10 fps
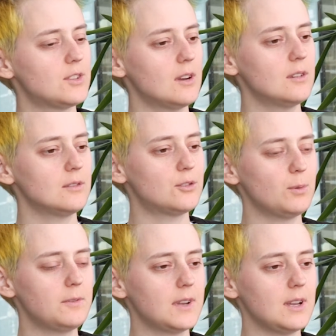So
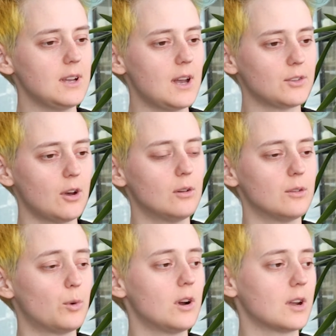SwiftKey as a whole,
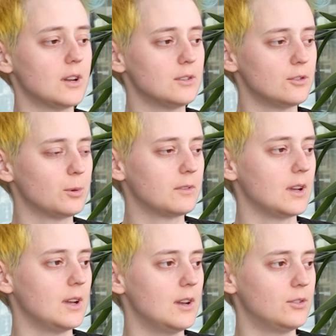the work I do in
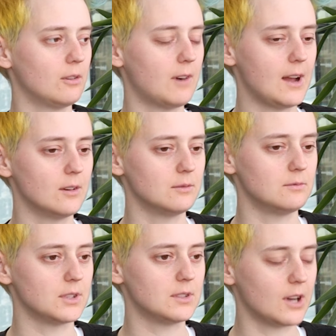SwiftKey is
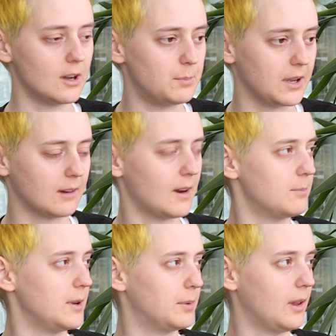around typing,
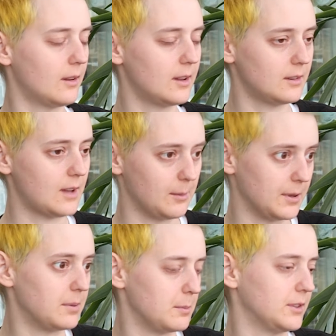around people,
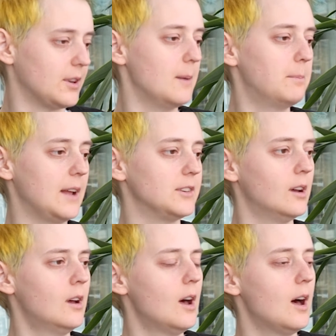helping people type
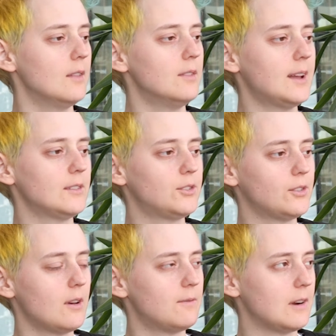better. And
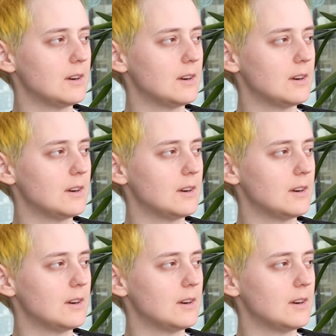that's a